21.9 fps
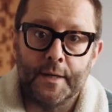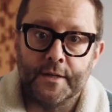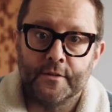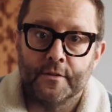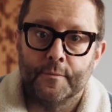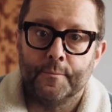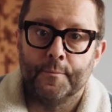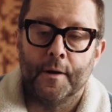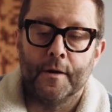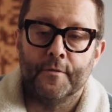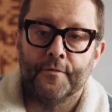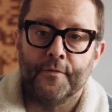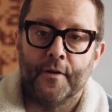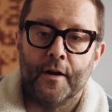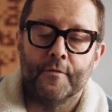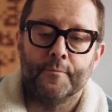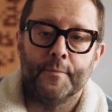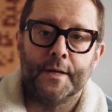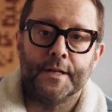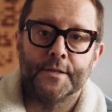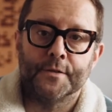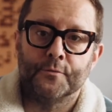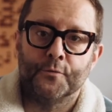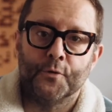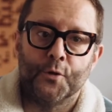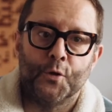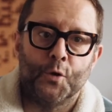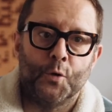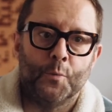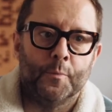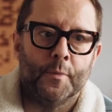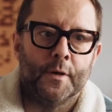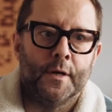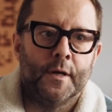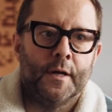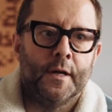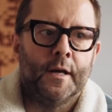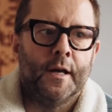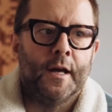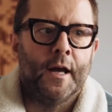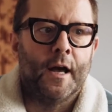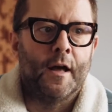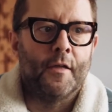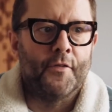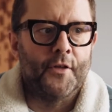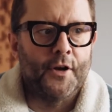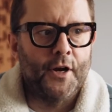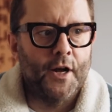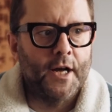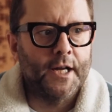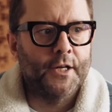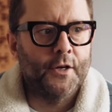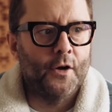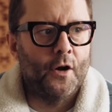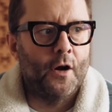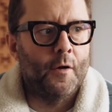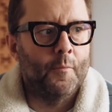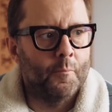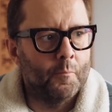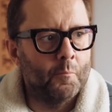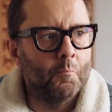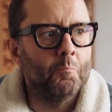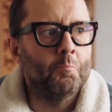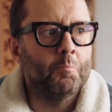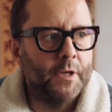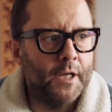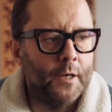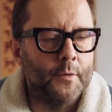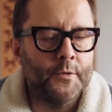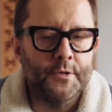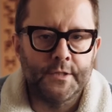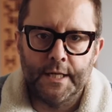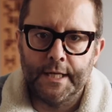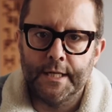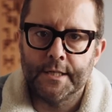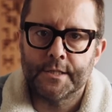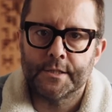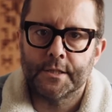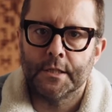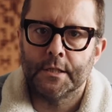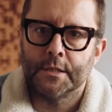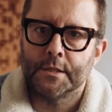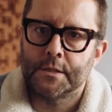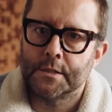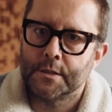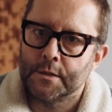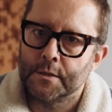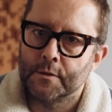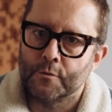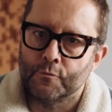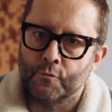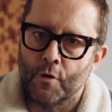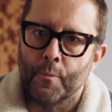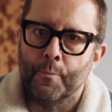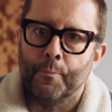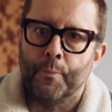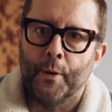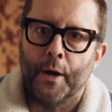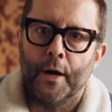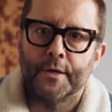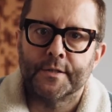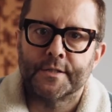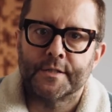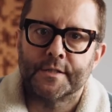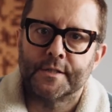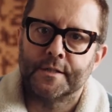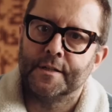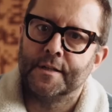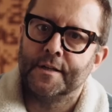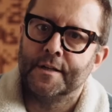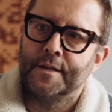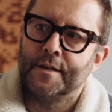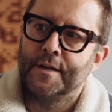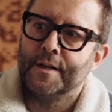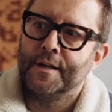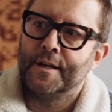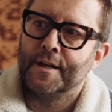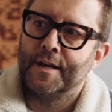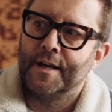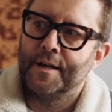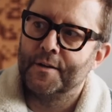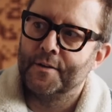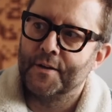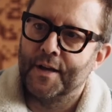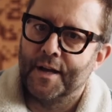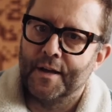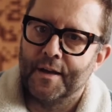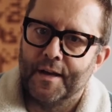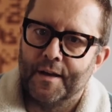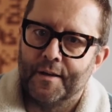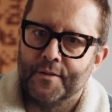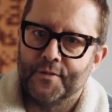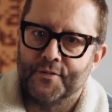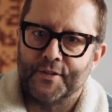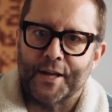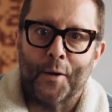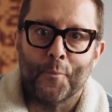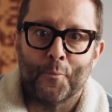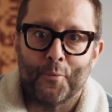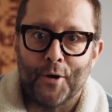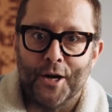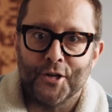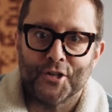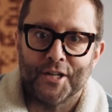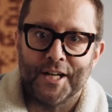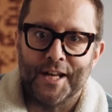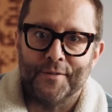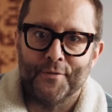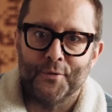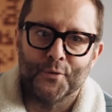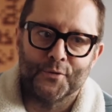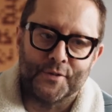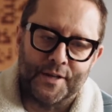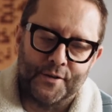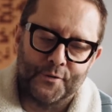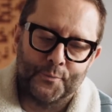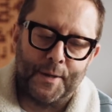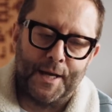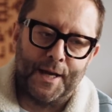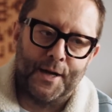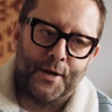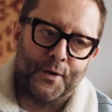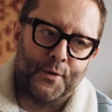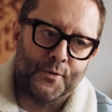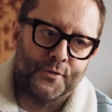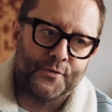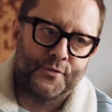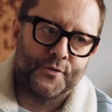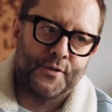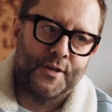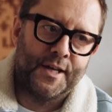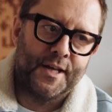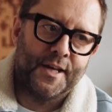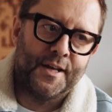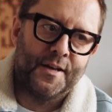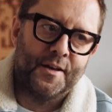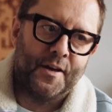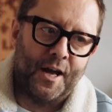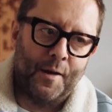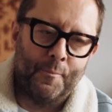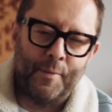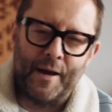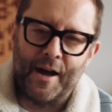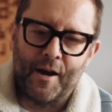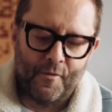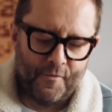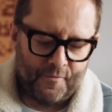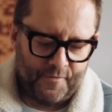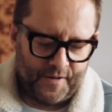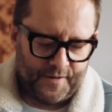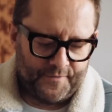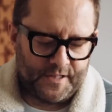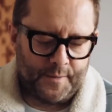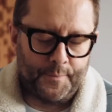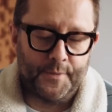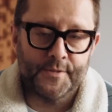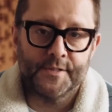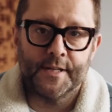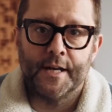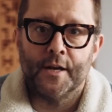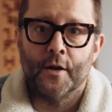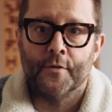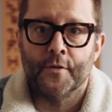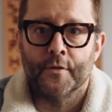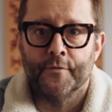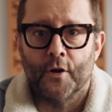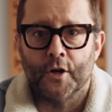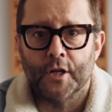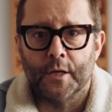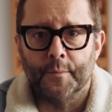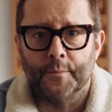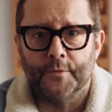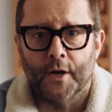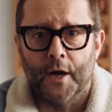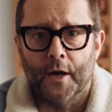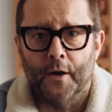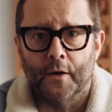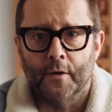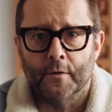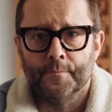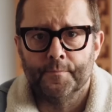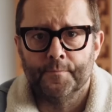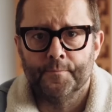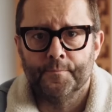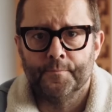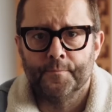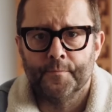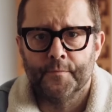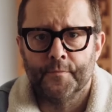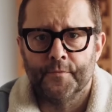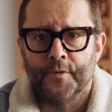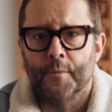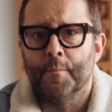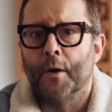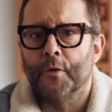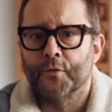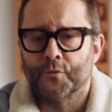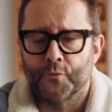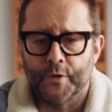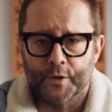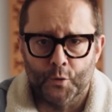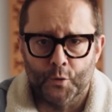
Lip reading: meter by 5 meter room that I got, you know, decent, robust sound pressure levels, SPLs, about 50% on the volume dial for most